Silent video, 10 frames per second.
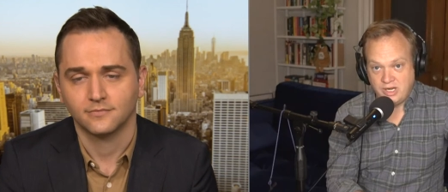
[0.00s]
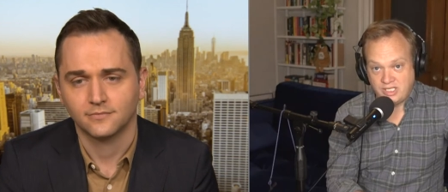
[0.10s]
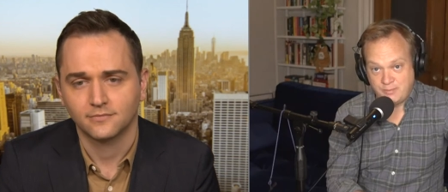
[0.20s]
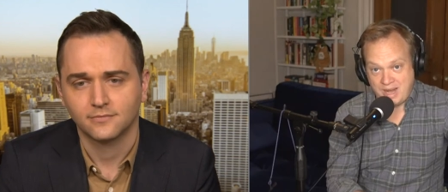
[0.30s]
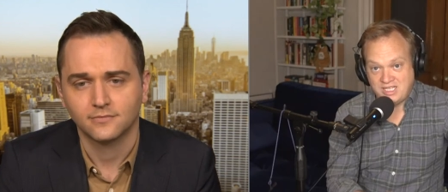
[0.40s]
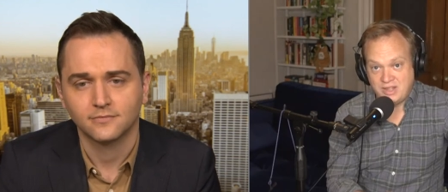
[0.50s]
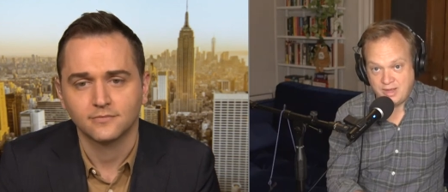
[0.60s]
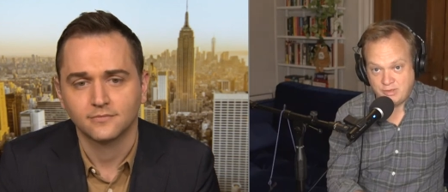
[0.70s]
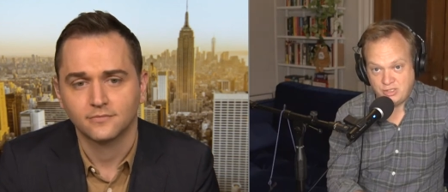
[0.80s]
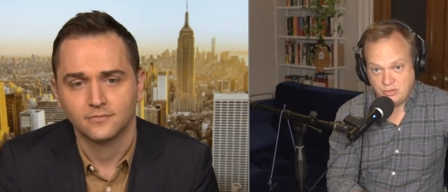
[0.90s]
Speaker 1: expected
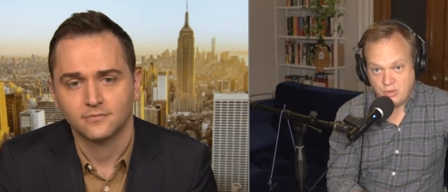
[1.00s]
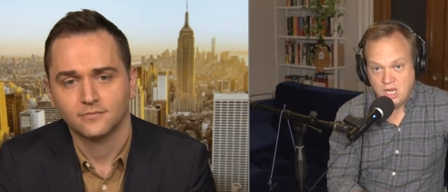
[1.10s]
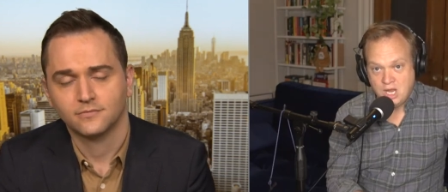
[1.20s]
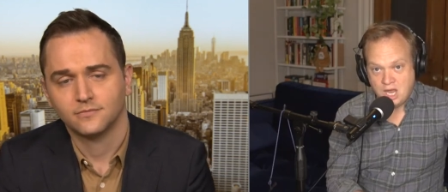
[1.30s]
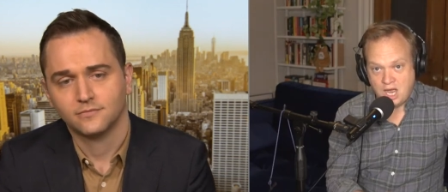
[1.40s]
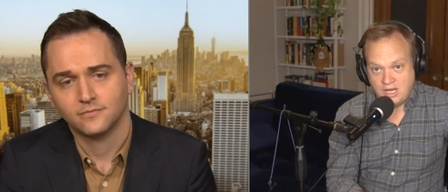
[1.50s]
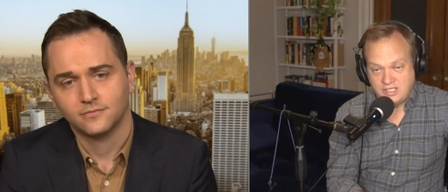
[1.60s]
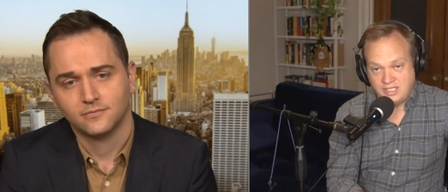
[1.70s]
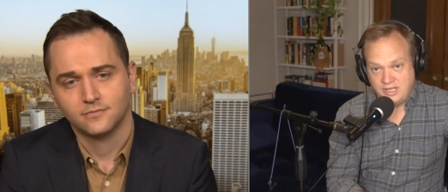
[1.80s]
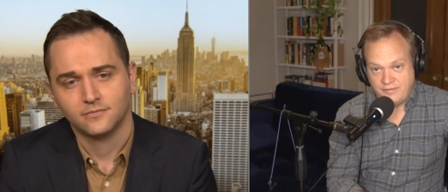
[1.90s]
them to uh,
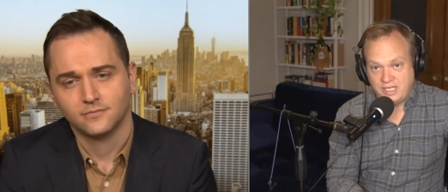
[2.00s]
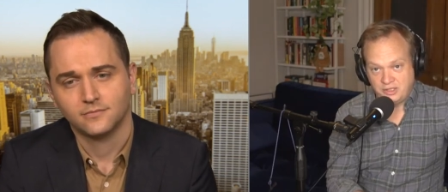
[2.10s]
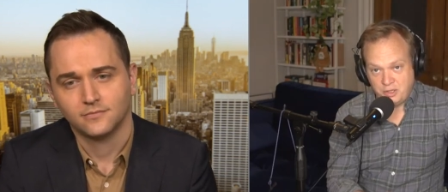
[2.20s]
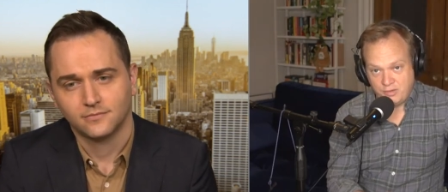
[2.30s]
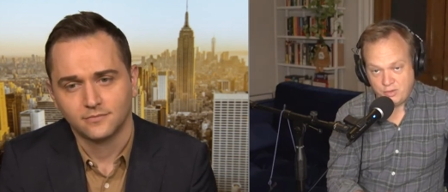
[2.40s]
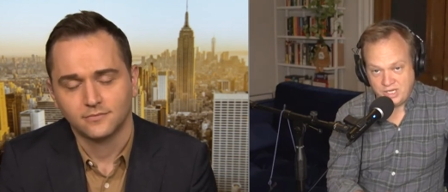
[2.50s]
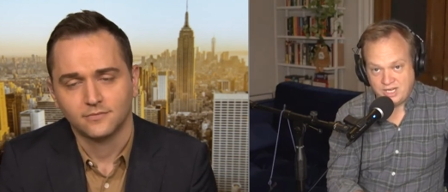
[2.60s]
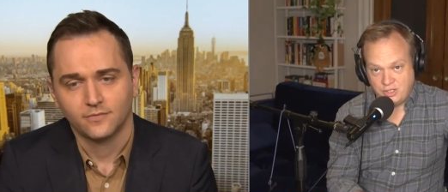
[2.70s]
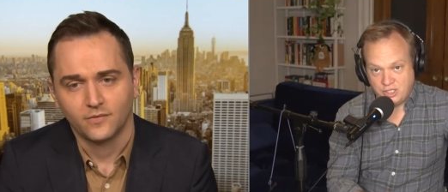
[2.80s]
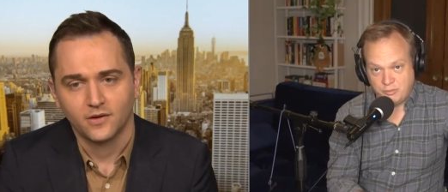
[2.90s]
significantly over the
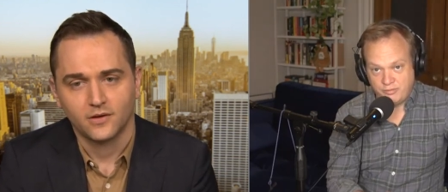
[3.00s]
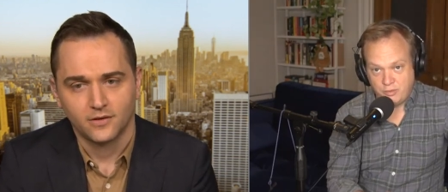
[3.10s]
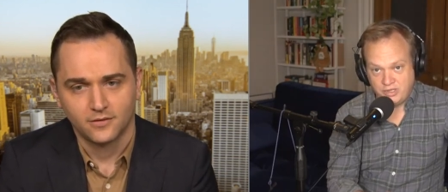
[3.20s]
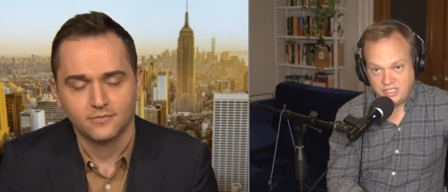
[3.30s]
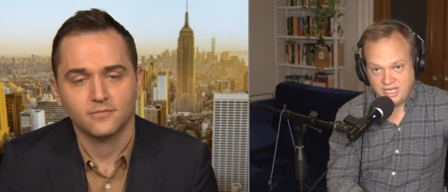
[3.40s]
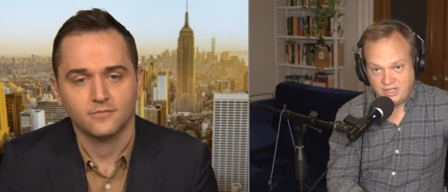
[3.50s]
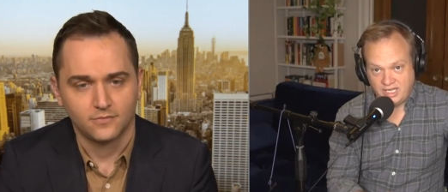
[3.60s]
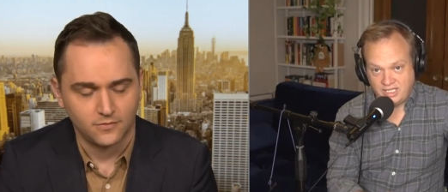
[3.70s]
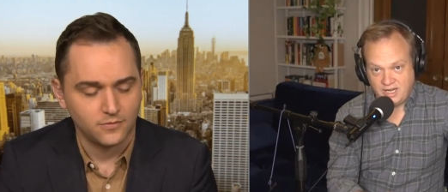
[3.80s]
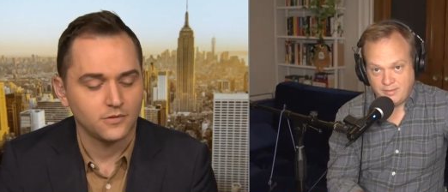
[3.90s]
weekend just before this
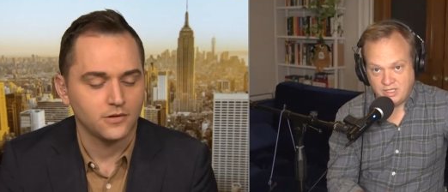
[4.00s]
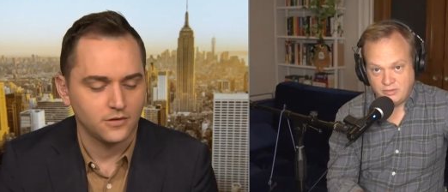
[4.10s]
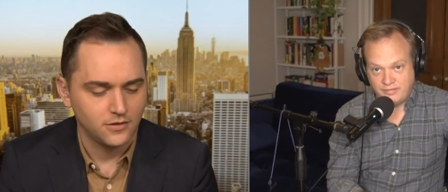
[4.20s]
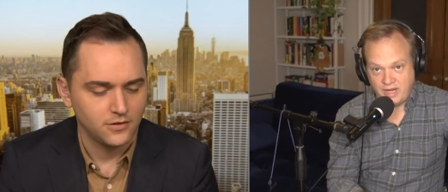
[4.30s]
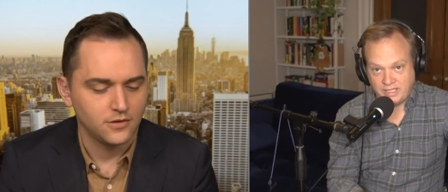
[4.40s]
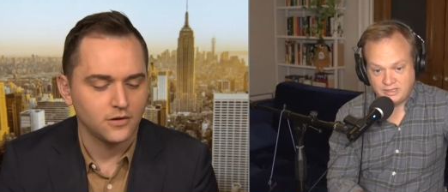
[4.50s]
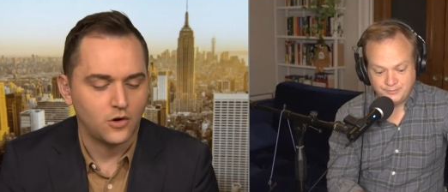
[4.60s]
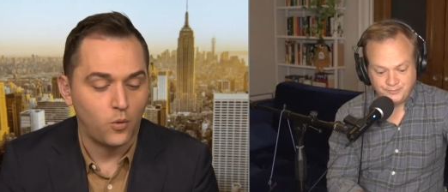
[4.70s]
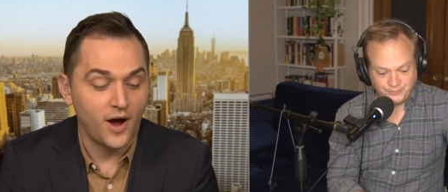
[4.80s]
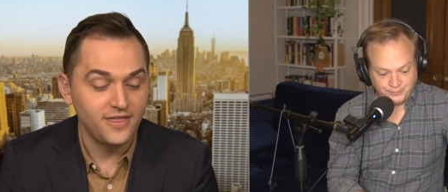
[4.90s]
deadline came into effect.
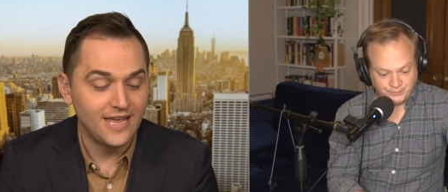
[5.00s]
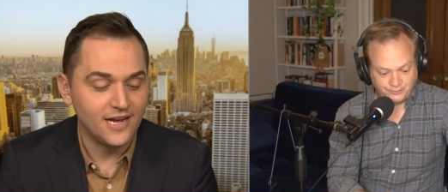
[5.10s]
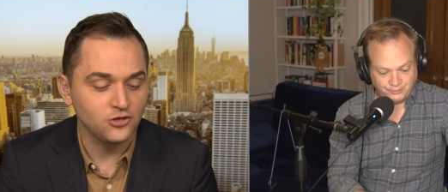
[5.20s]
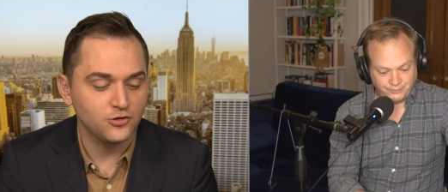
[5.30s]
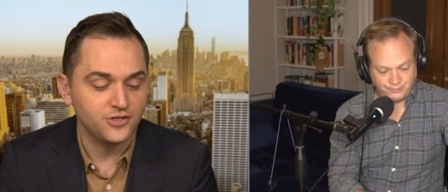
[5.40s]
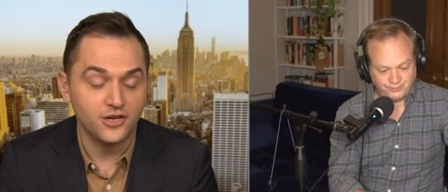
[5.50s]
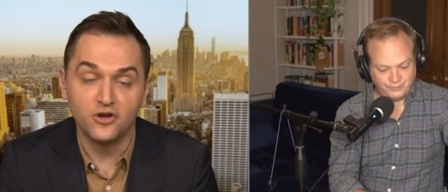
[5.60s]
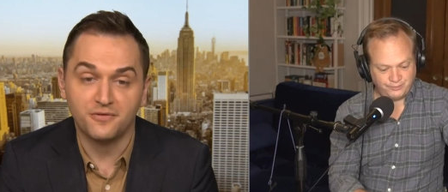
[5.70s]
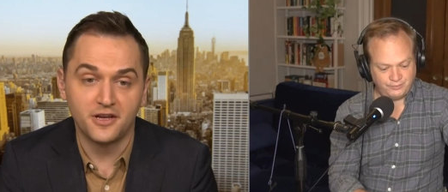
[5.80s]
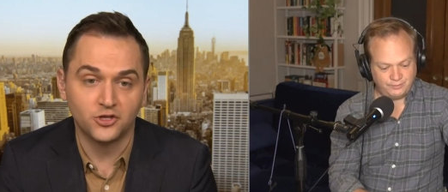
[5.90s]
Speaker 2: Quite the interesting
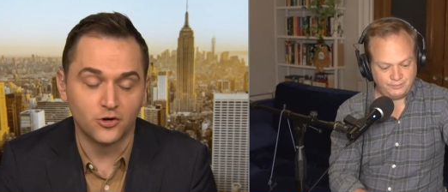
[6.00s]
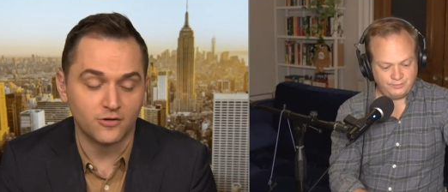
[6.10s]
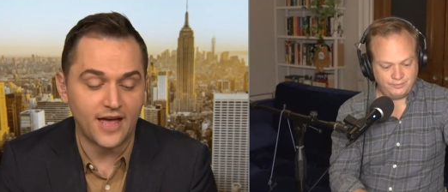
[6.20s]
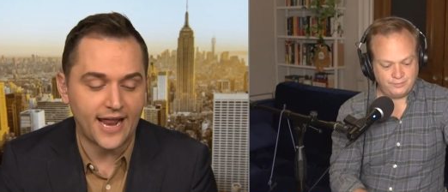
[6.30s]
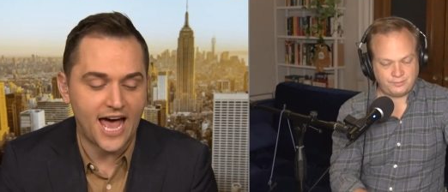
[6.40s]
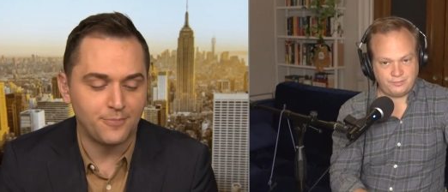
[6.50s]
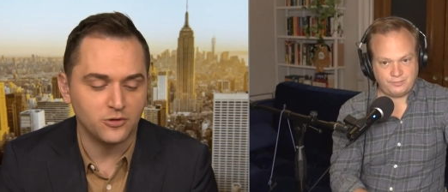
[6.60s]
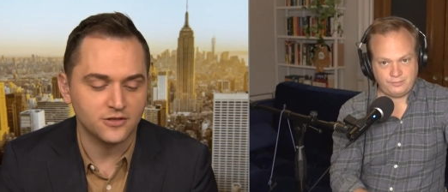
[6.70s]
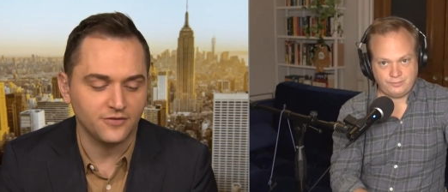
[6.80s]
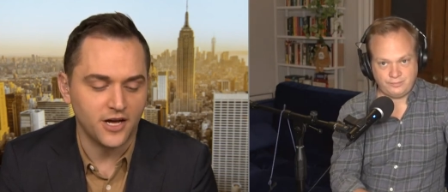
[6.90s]
new feature that
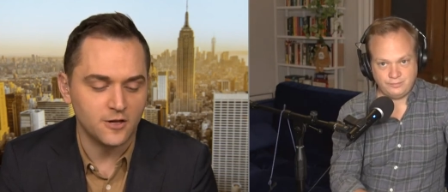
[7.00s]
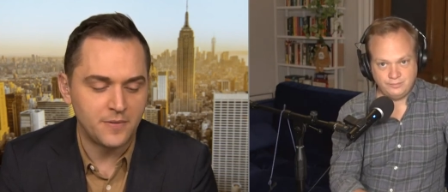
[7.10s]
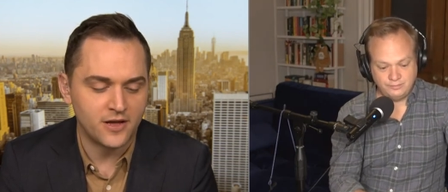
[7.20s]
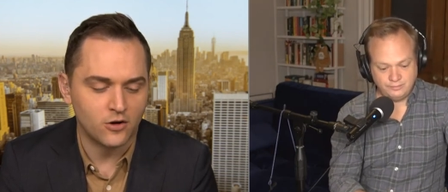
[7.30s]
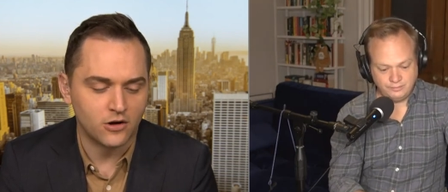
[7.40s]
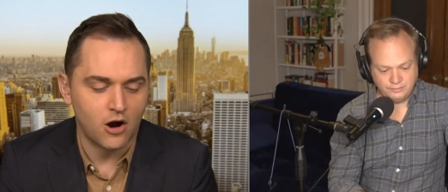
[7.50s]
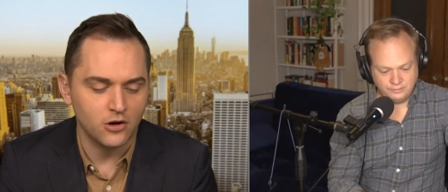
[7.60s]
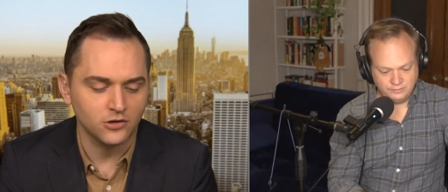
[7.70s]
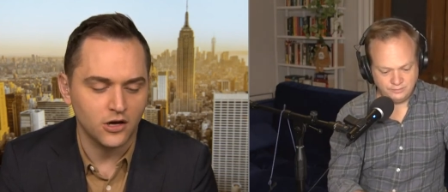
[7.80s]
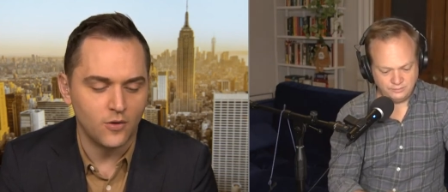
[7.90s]
Apple is developing here,
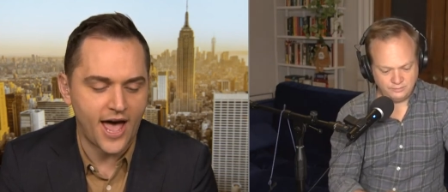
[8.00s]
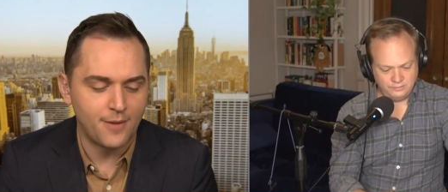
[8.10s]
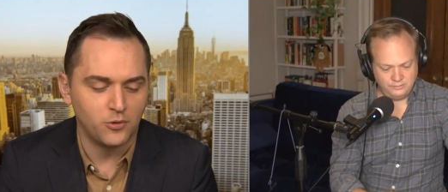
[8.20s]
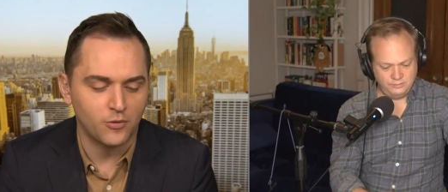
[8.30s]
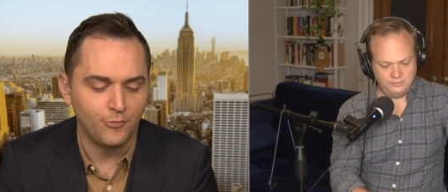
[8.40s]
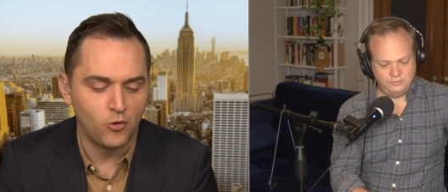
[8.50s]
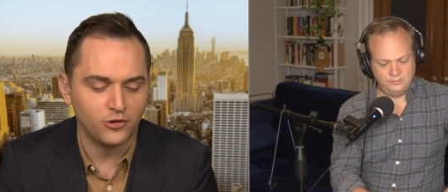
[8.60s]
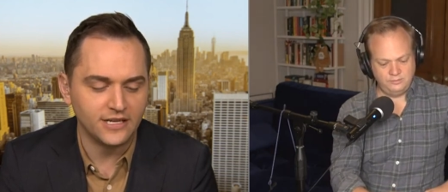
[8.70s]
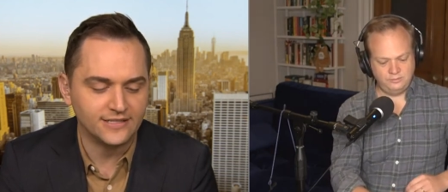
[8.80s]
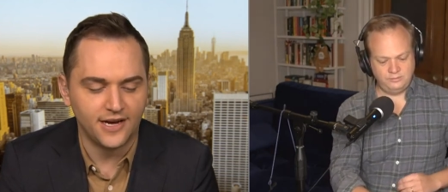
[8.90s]
Carlo. Apple
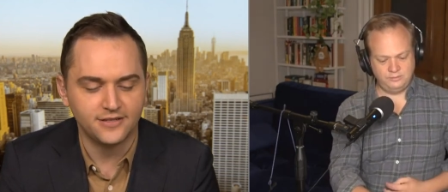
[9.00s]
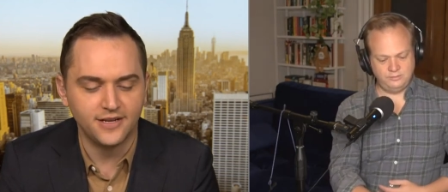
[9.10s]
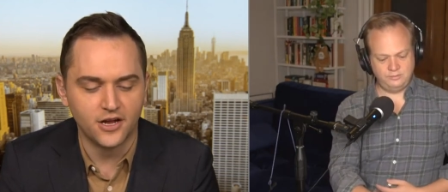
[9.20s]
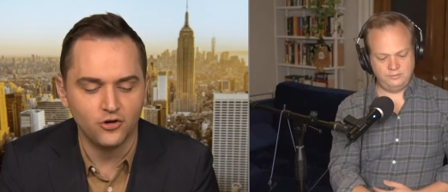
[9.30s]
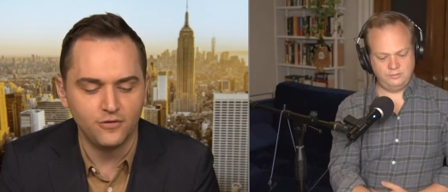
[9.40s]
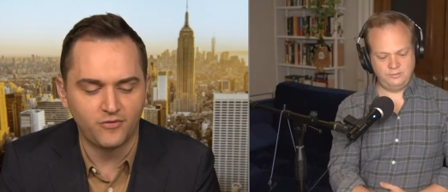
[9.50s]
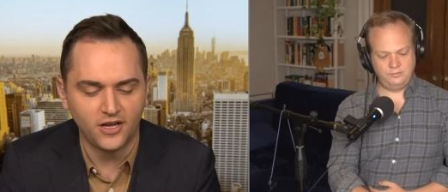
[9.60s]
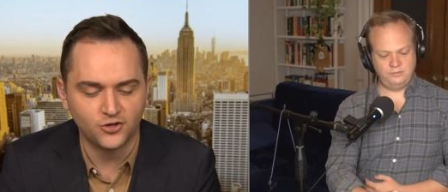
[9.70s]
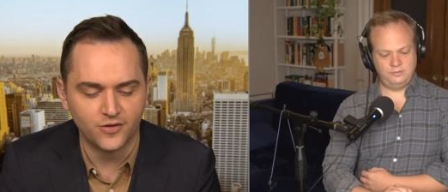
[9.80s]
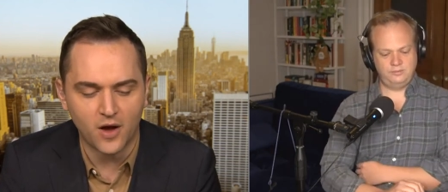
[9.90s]
reportedly testing a new
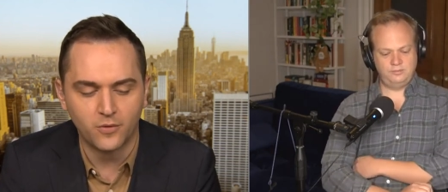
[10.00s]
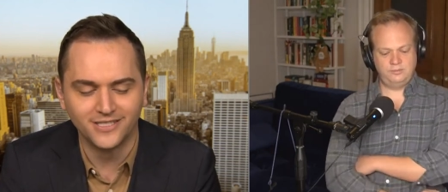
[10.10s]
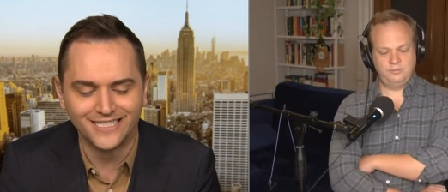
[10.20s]
feature that would